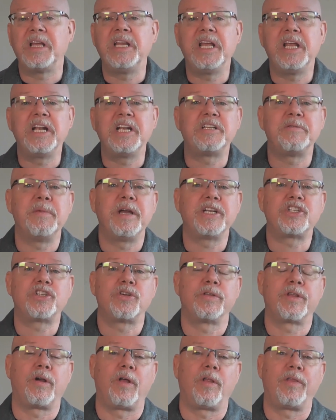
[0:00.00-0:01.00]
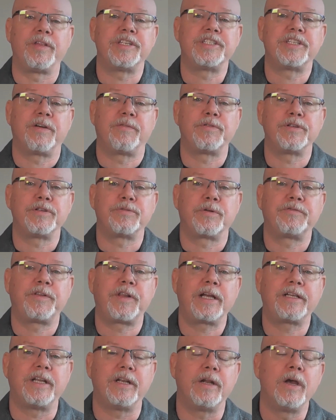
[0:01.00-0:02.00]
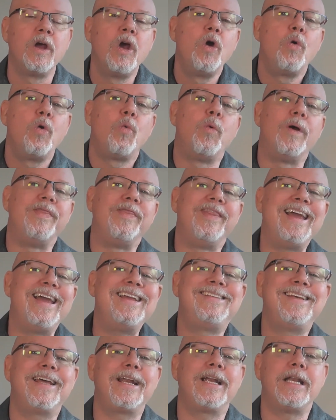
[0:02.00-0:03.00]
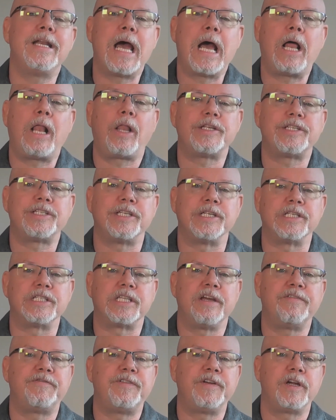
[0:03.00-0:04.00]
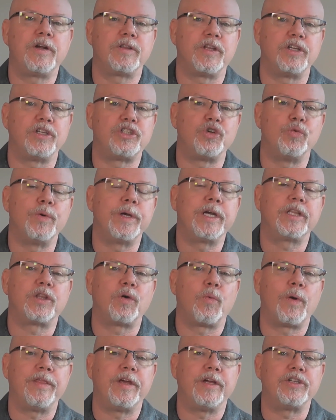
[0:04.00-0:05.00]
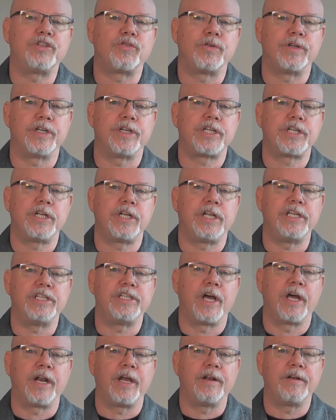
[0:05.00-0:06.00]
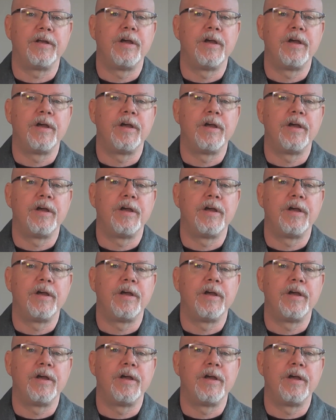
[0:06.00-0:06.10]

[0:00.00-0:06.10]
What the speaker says: needed to make sure that all this stuff was reflected. When they did analysis, they figured that doing it the way they traditionally done it,